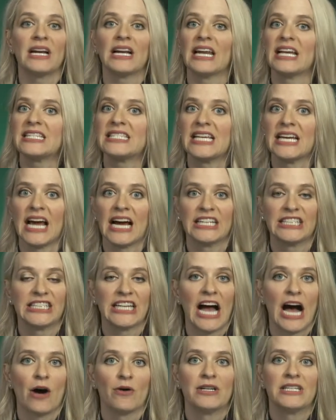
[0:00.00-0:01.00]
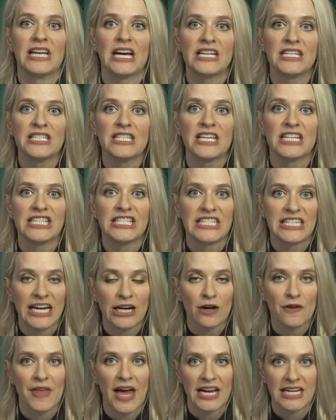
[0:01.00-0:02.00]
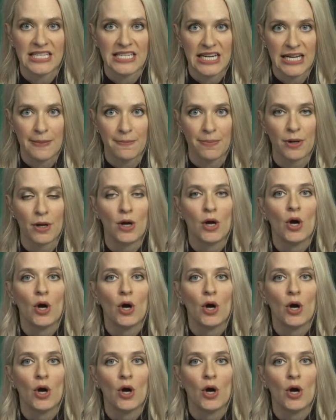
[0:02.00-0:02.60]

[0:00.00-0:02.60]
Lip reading: let's say a child does share that tip